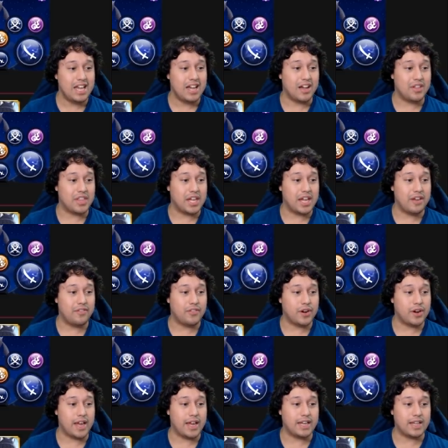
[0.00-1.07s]
Uh, they gave
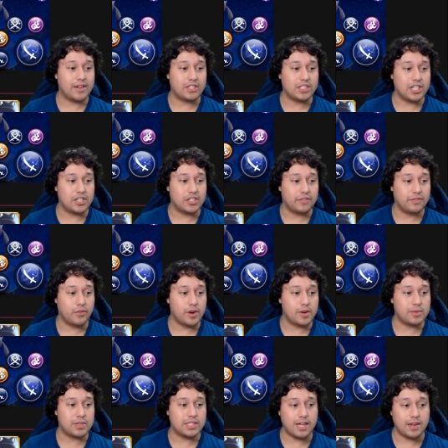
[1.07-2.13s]
her a devastation forty
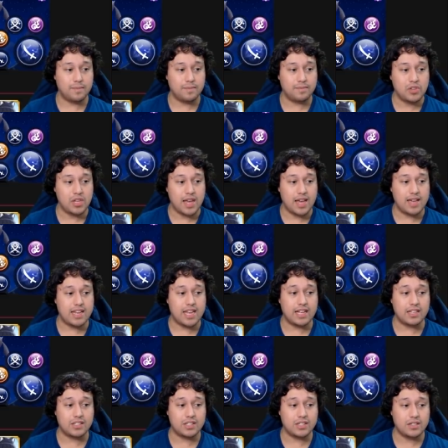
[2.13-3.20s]
percent,
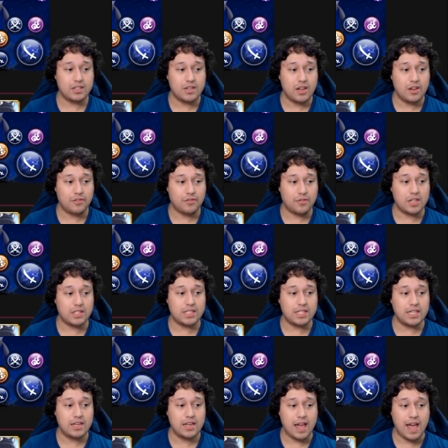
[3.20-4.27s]
Enhancer,
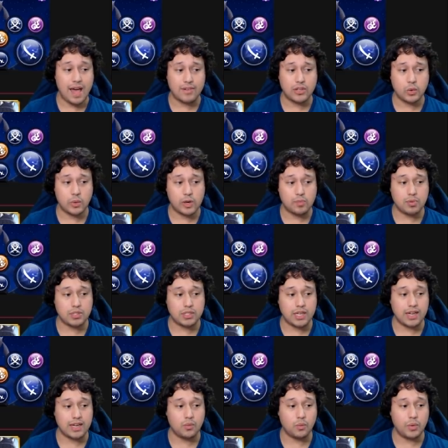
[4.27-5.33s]
Frenzy, Havoc
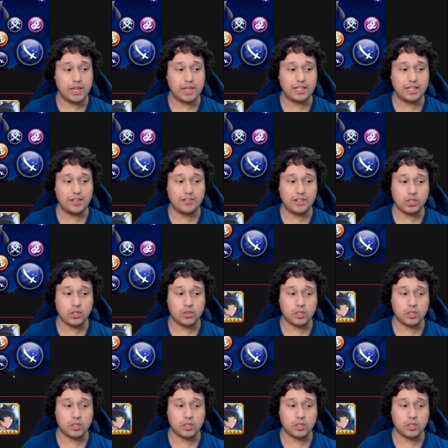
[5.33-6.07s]
20%, Weakened Defense on her